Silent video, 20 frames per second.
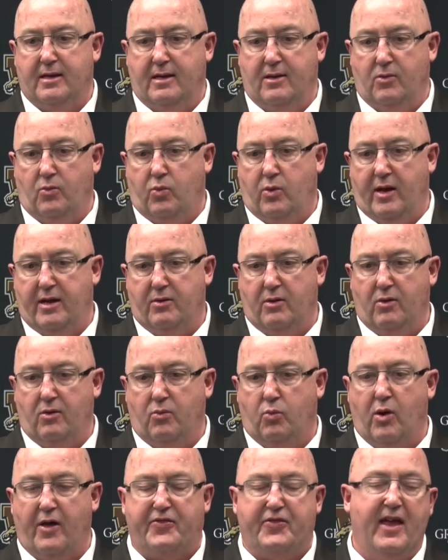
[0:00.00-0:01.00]
with
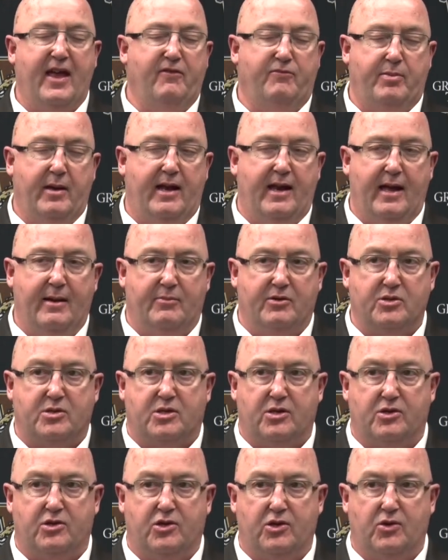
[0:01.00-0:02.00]
what they've been able
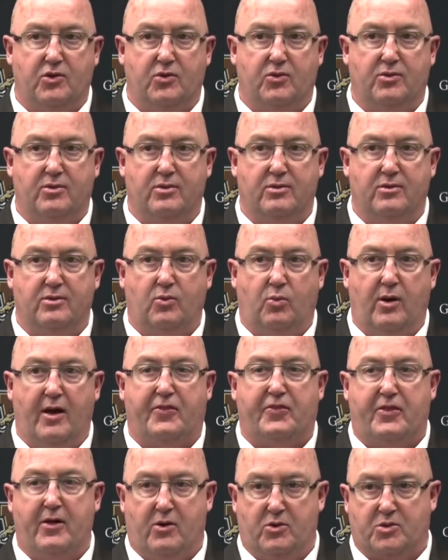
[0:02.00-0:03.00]
to do
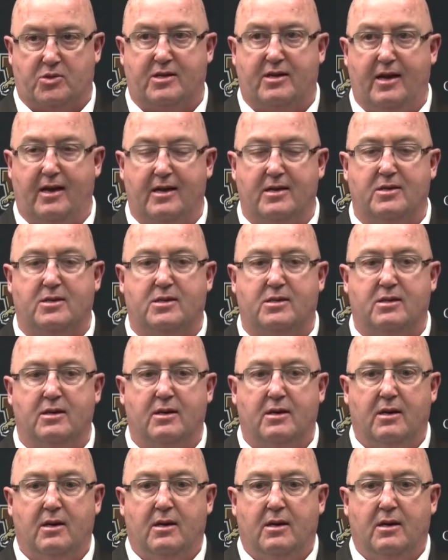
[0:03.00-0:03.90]
with those kids,